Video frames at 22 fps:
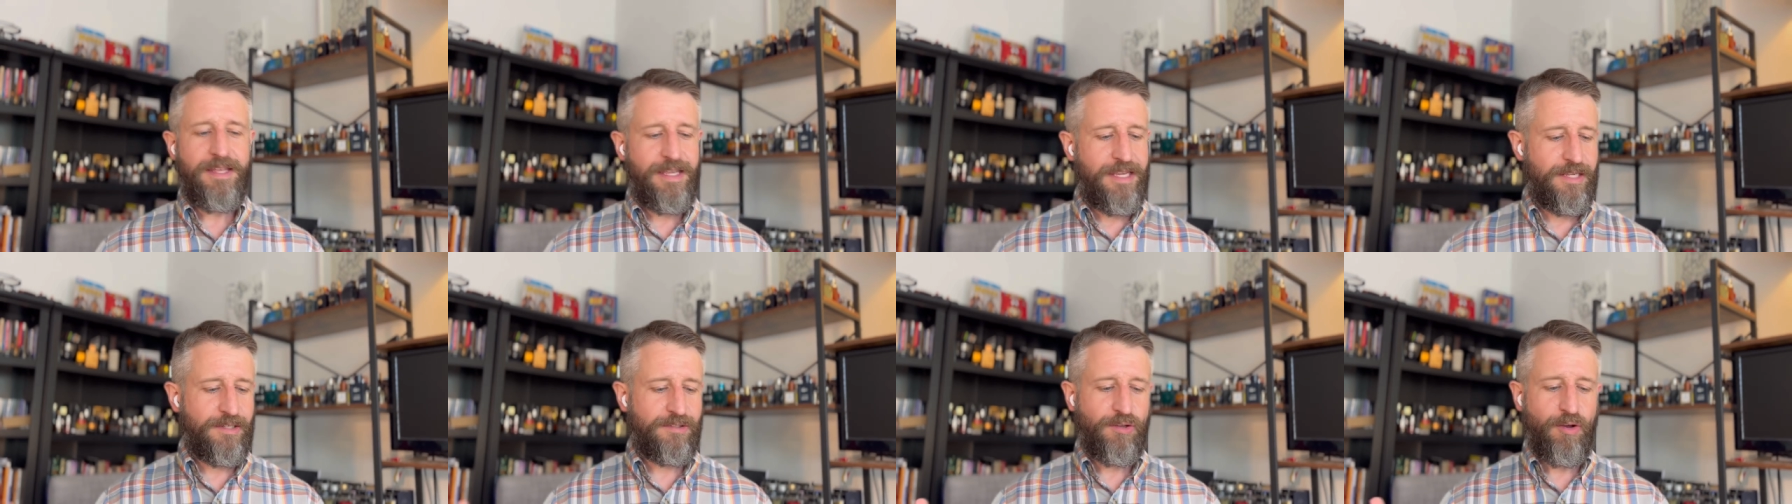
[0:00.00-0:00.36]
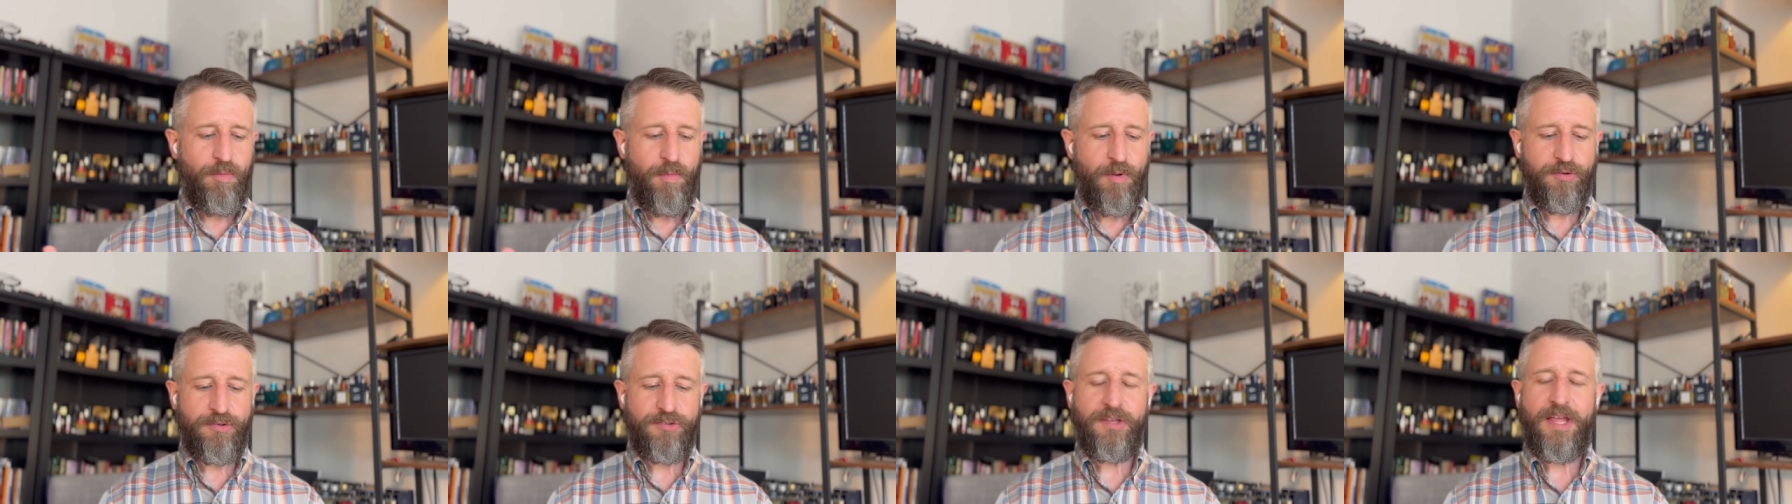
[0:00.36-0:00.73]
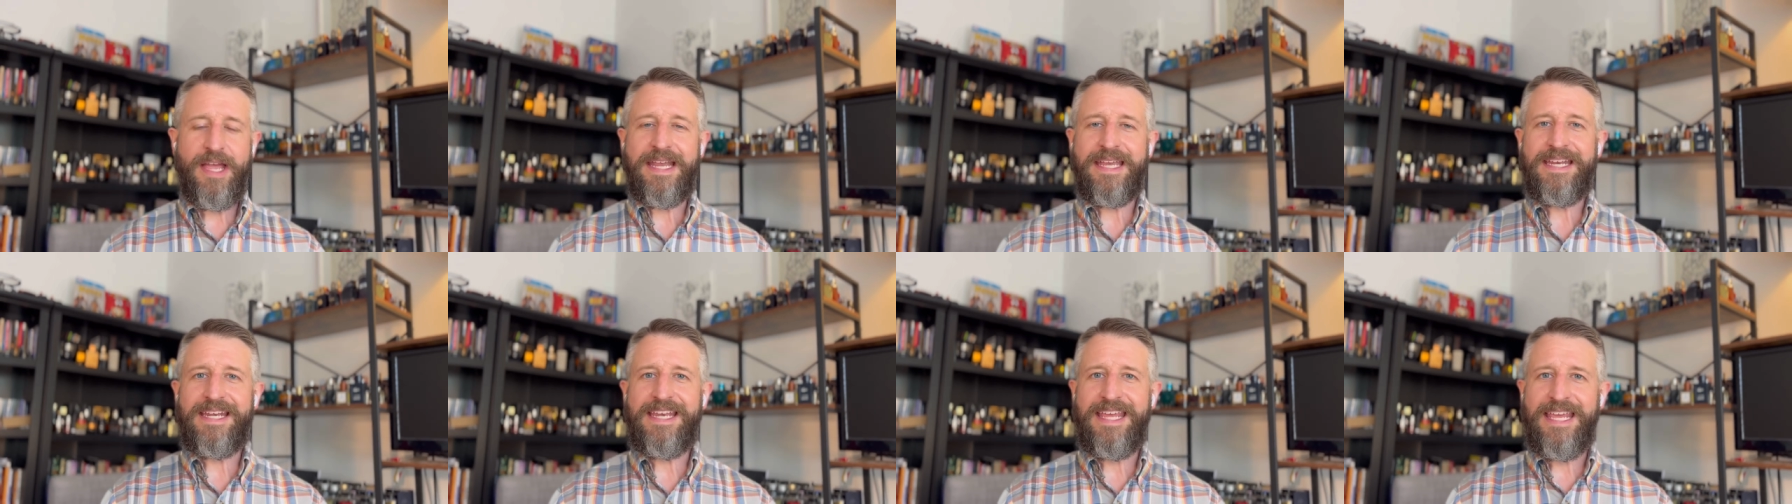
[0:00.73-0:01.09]
it's almost
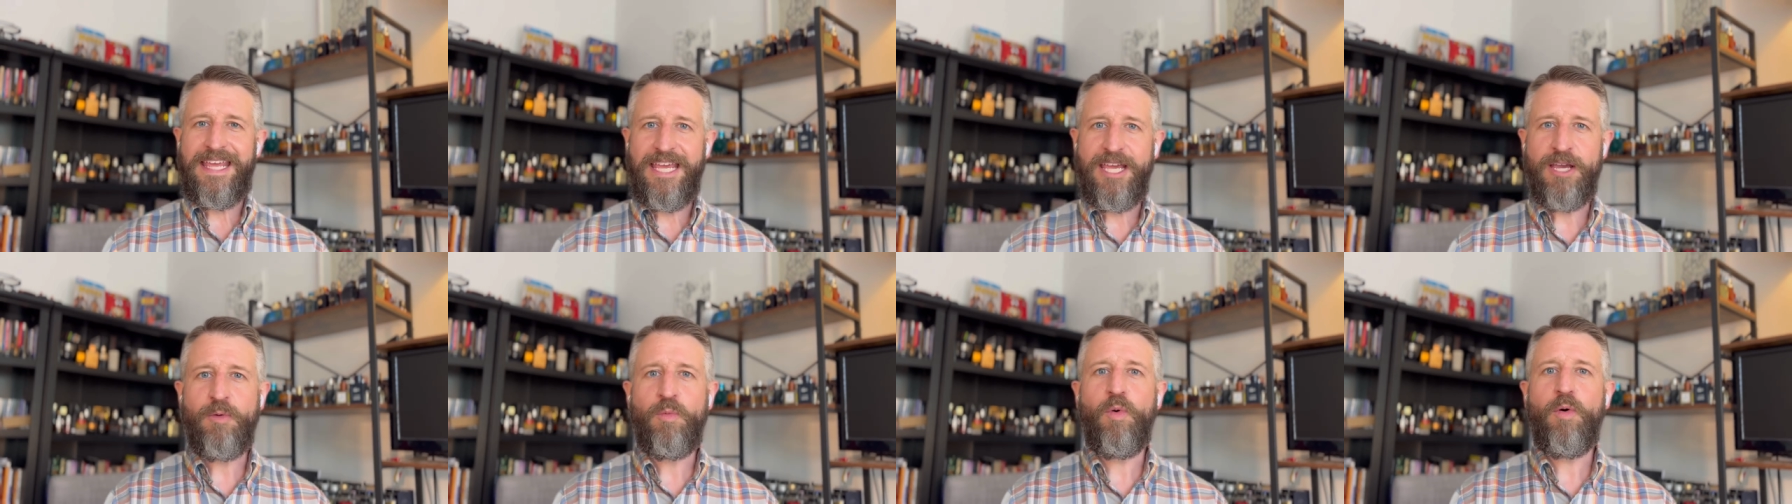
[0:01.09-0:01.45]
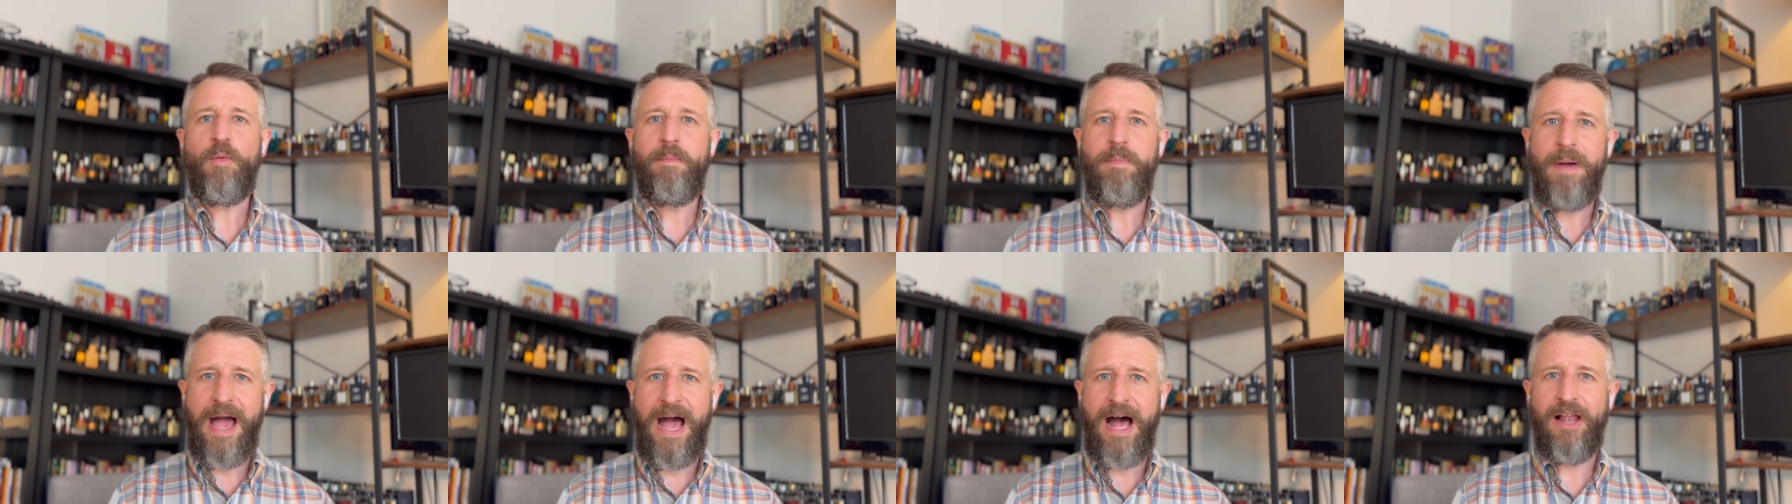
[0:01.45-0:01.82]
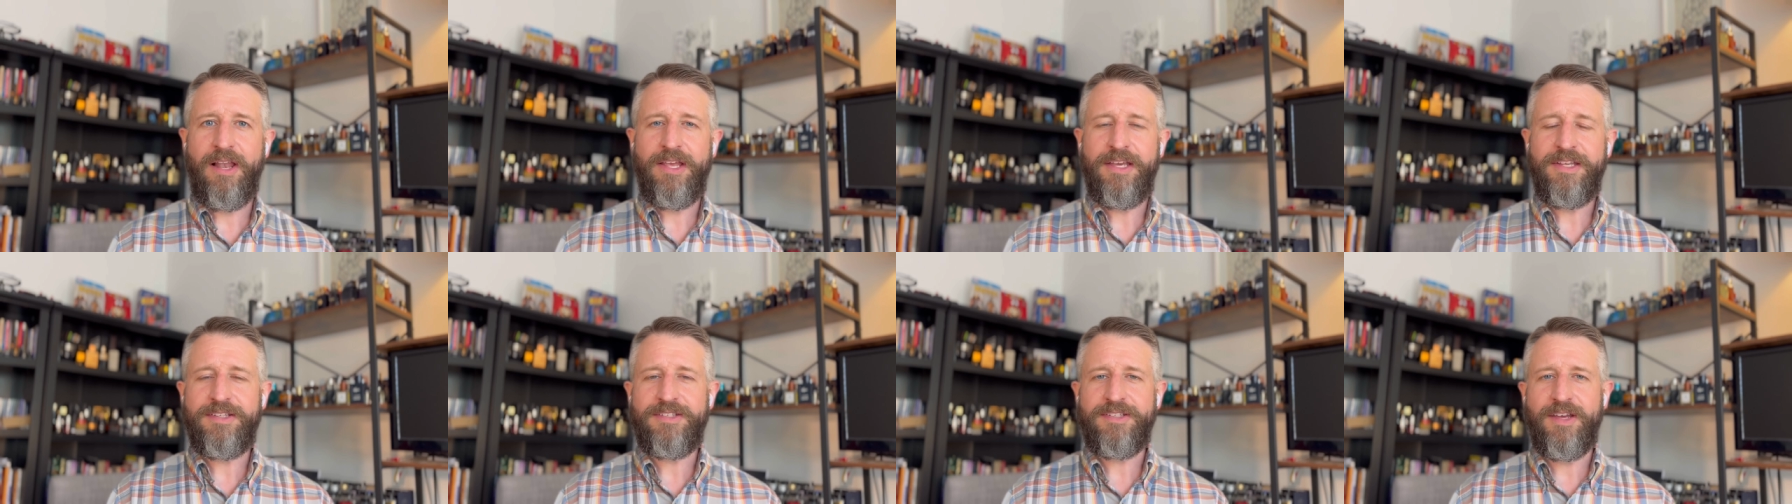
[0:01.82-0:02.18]
like an equal
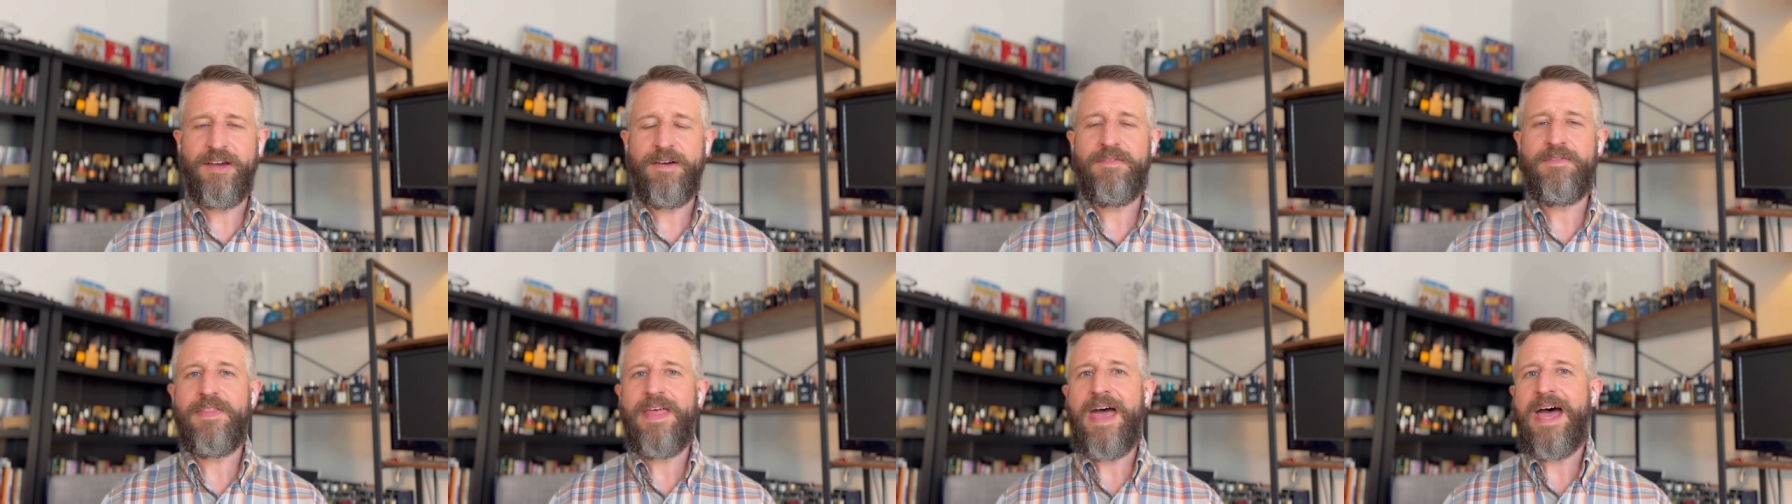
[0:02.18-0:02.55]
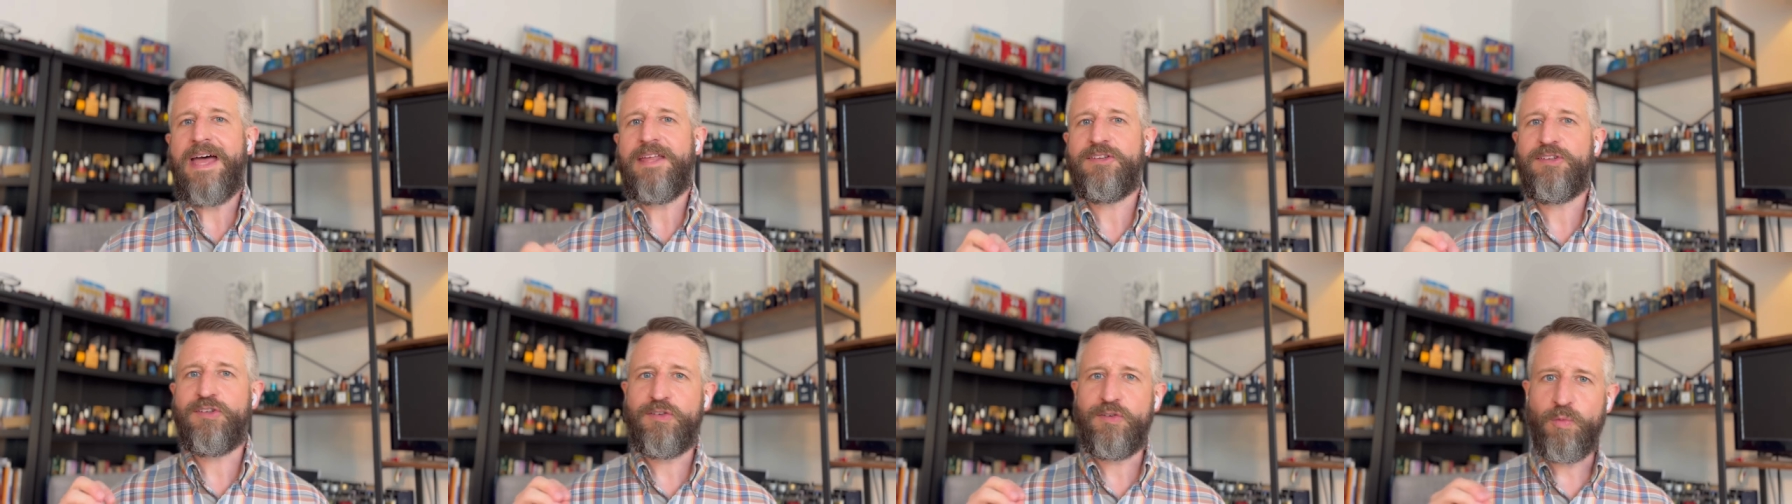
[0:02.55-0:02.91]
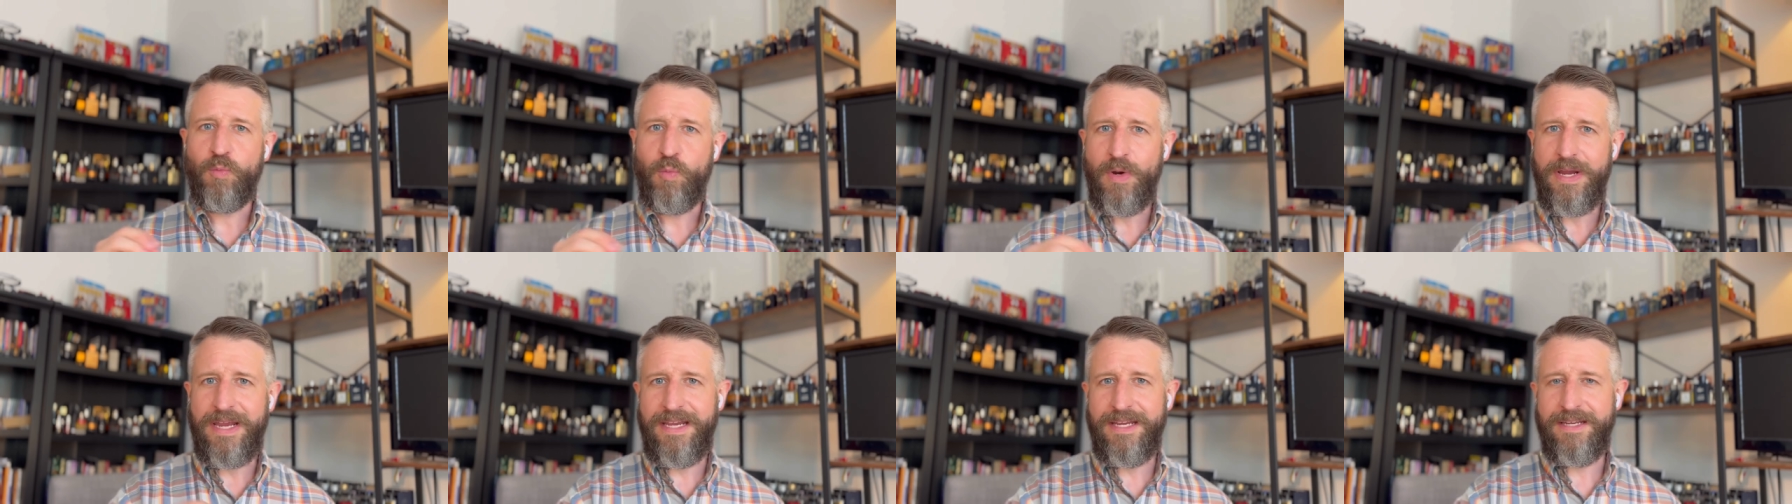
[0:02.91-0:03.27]
balance of that
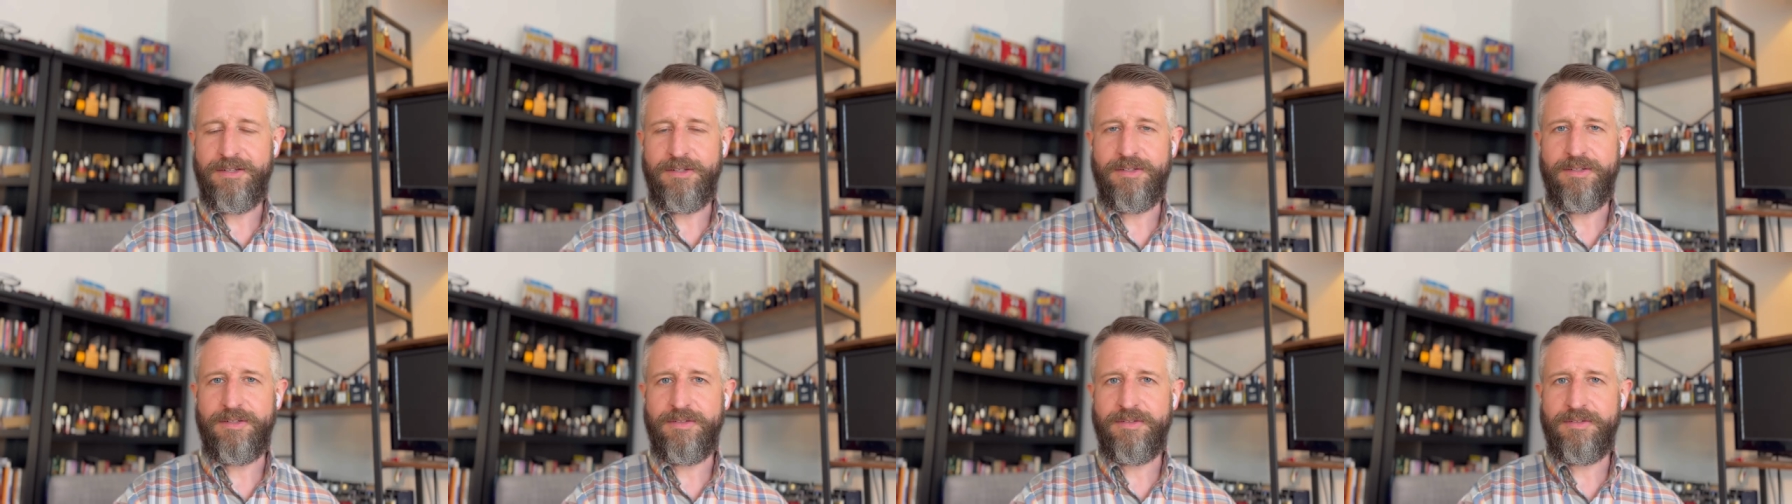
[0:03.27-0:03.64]
sweet